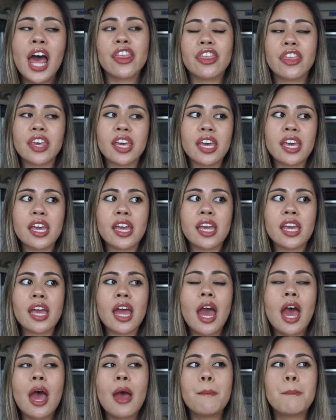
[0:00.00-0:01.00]

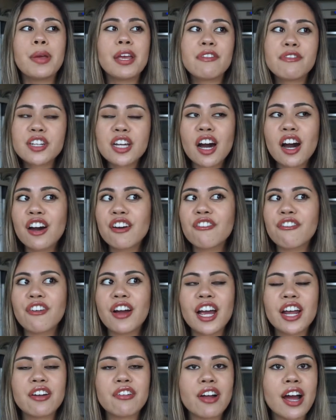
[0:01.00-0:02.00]
The beef tongue
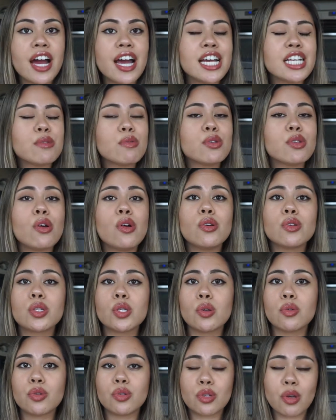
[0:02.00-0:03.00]
fried rice was
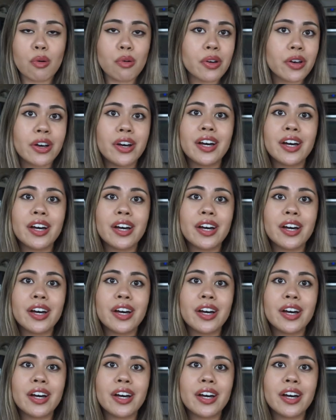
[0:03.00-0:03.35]
also so good,